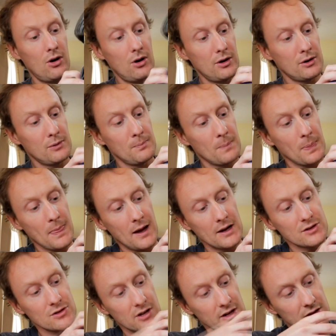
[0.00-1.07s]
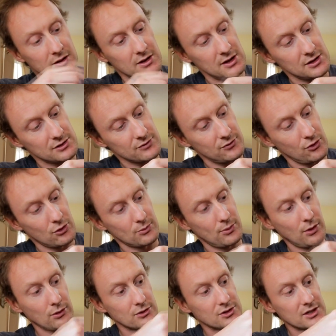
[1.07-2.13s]
on, I tried these 4
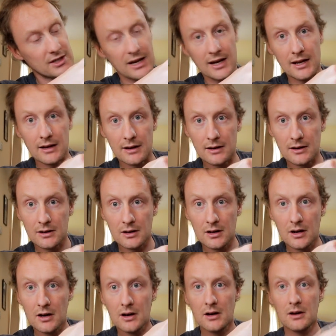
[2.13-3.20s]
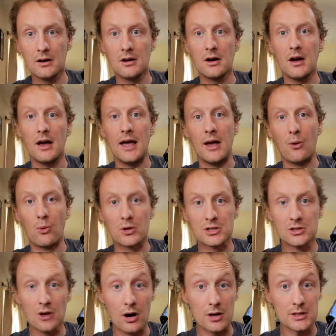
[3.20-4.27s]
bolts again. It was
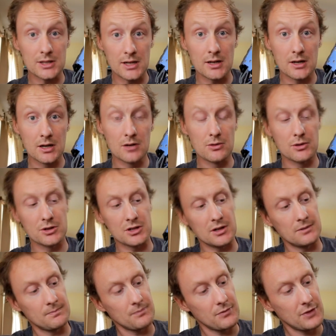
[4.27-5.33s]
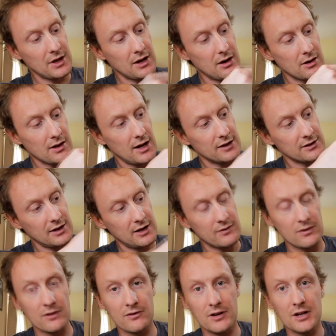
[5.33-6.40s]
not corrosion. They are that tight
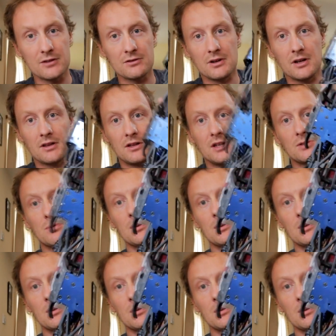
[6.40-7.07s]
from the factory. These